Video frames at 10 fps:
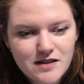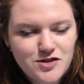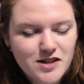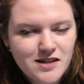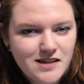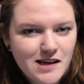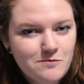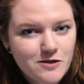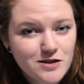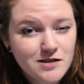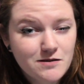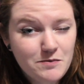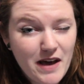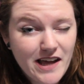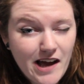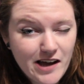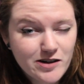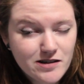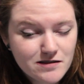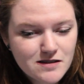the Johnny Depp version of the Mad
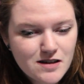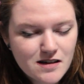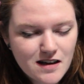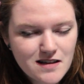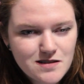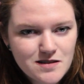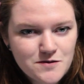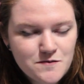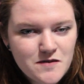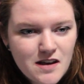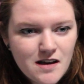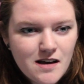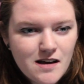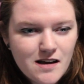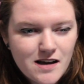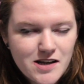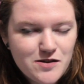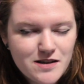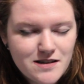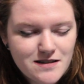Hatter costume. I
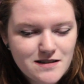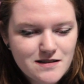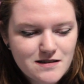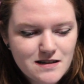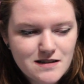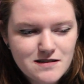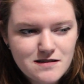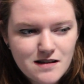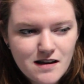know that it's